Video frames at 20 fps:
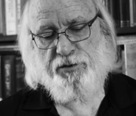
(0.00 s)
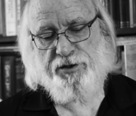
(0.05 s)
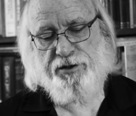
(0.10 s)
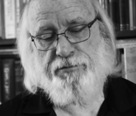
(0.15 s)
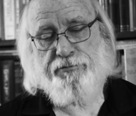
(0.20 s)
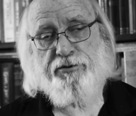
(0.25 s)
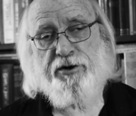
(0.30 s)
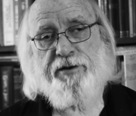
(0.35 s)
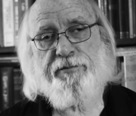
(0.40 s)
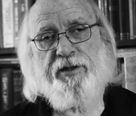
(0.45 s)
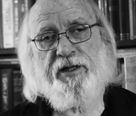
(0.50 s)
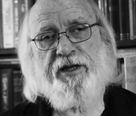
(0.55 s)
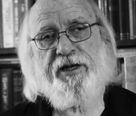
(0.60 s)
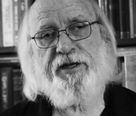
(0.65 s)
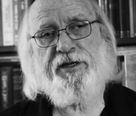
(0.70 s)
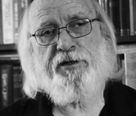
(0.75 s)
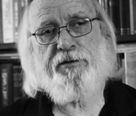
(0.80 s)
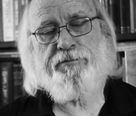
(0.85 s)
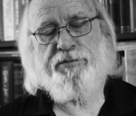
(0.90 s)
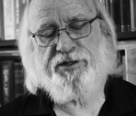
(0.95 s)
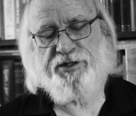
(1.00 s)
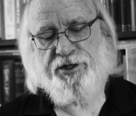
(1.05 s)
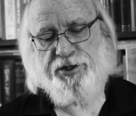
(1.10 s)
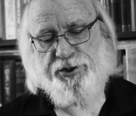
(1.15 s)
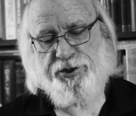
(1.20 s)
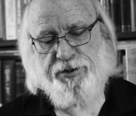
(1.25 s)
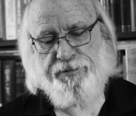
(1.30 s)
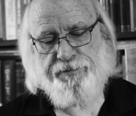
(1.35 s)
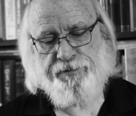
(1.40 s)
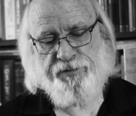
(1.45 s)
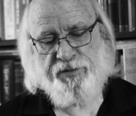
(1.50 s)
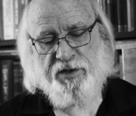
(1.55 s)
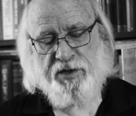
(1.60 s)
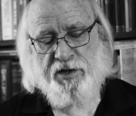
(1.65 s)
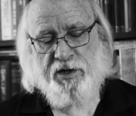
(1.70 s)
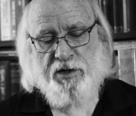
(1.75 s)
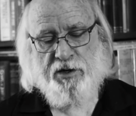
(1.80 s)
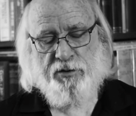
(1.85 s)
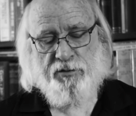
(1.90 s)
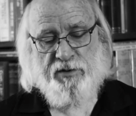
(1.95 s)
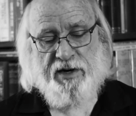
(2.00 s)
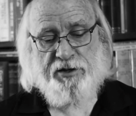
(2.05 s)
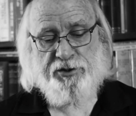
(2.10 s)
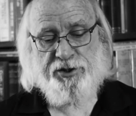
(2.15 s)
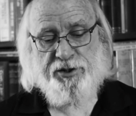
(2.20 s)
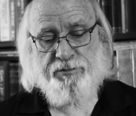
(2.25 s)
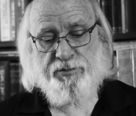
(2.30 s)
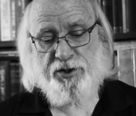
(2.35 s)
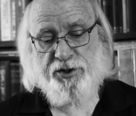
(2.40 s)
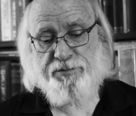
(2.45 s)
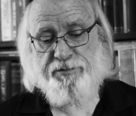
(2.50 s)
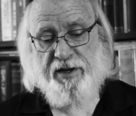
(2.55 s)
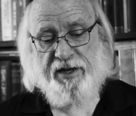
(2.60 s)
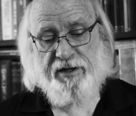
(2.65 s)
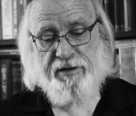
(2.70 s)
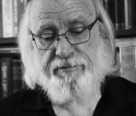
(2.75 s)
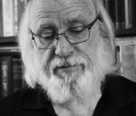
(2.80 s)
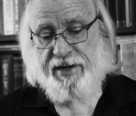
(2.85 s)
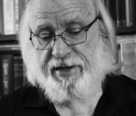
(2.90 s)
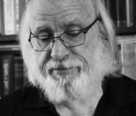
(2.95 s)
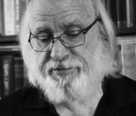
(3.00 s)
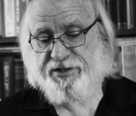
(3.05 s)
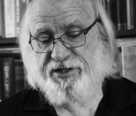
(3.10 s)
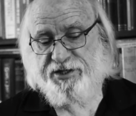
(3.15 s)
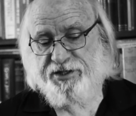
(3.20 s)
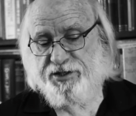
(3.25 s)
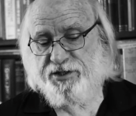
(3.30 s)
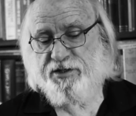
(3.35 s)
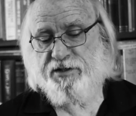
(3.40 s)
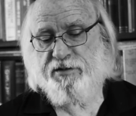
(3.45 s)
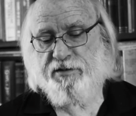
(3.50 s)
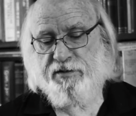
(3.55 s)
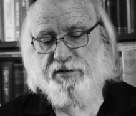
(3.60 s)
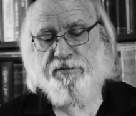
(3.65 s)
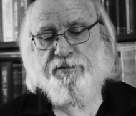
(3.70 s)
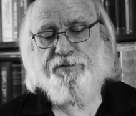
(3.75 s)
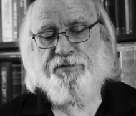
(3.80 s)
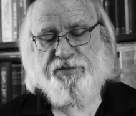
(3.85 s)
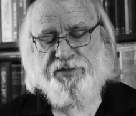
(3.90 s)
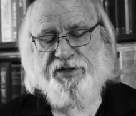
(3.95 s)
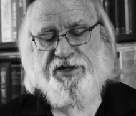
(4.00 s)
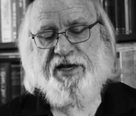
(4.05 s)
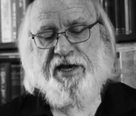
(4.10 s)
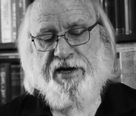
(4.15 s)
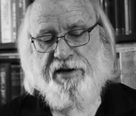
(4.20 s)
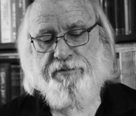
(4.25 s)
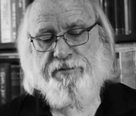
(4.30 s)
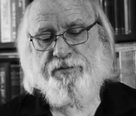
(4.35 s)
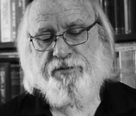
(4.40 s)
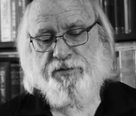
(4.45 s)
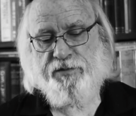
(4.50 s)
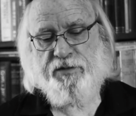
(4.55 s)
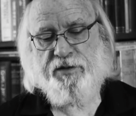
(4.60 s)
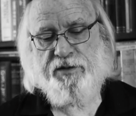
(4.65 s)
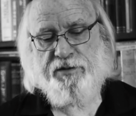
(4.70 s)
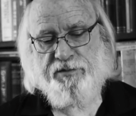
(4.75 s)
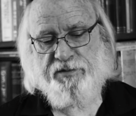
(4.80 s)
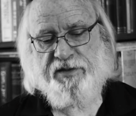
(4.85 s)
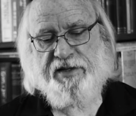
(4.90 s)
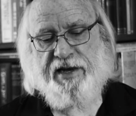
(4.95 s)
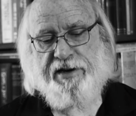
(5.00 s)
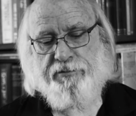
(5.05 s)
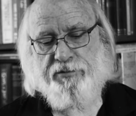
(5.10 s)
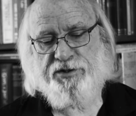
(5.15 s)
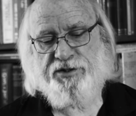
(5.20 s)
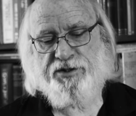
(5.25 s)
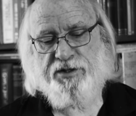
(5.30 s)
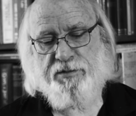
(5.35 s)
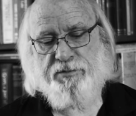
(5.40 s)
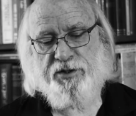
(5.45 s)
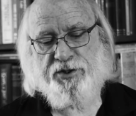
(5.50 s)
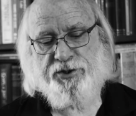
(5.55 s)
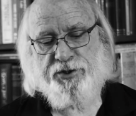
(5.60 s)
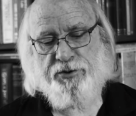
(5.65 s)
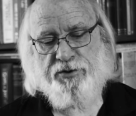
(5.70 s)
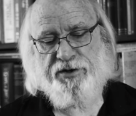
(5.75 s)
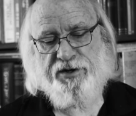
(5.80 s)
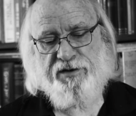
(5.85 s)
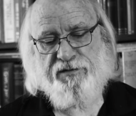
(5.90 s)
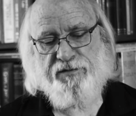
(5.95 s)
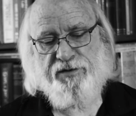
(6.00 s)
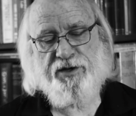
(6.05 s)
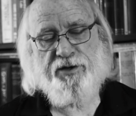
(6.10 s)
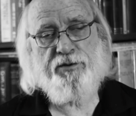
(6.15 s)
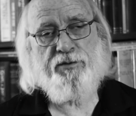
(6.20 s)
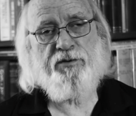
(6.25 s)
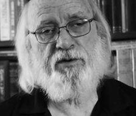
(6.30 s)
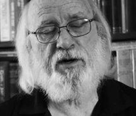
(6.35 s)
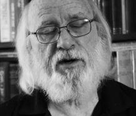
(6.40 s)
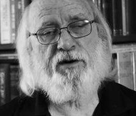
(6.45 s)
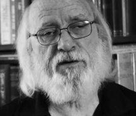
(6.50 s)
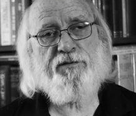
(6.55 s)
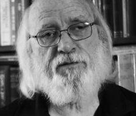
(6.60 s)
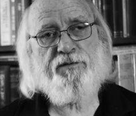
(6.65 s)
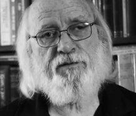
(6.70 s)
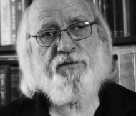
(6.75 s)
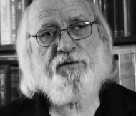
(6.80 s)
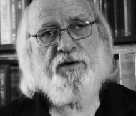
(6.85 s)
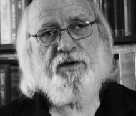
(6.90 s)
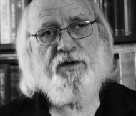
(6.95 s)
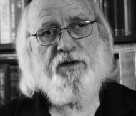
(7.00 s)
with the premillennial position. Rauschenbusch, being a Baptist, yeah, that was the majority view of